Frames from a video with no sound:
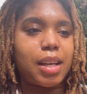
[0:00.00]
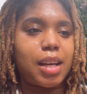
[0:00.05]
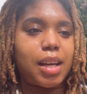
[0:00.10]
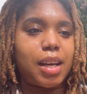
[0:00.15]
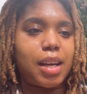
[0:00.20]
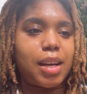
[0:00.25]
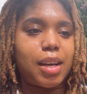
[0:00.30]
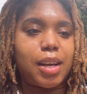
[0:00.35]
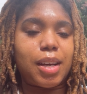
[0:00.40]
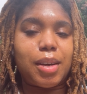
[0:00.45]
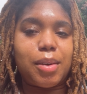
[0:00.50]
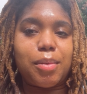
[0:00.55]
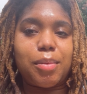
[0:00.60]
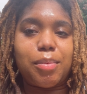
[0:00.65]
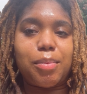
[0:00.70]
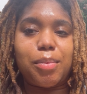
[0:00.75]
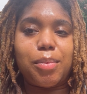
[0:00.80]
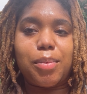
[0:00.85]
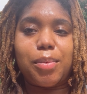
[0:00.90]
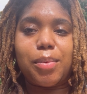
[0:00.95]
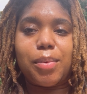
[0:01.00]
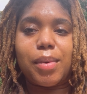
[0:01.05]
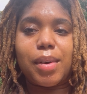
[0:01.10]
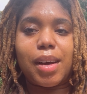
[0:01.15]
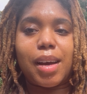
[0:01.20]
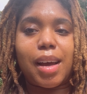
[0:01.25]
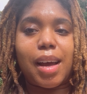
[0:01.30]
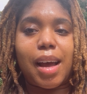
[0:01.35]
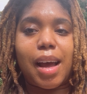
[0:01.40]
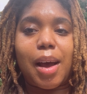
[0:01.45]

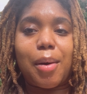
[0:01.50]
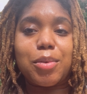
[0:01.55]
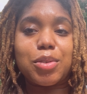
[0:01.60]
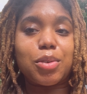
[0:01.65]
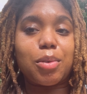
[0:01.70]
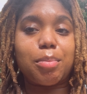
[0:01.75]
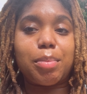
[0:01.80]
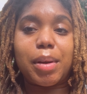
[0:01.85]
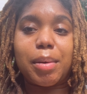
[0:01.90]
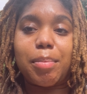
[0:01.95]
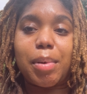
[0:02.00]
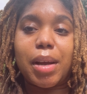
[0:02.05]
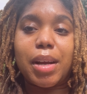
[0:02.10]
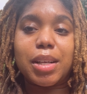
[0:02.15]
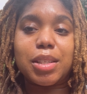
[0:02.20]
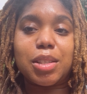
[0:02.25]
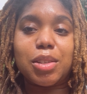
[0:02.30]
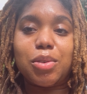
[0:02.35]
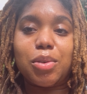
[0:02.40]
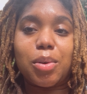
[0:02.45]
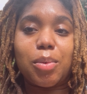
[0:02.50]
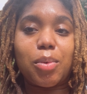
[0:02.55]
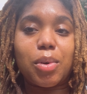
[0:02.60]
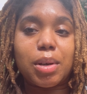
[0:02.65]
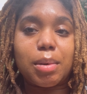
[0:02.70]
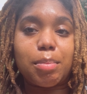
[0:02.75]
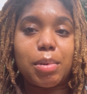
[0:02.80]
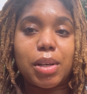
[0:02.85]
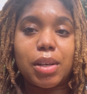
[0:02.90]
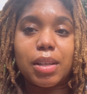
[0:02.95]
I was going to prepare to do a
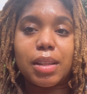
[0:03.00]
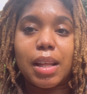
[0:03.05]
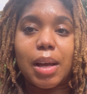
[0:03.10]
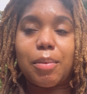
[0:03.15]
water birth.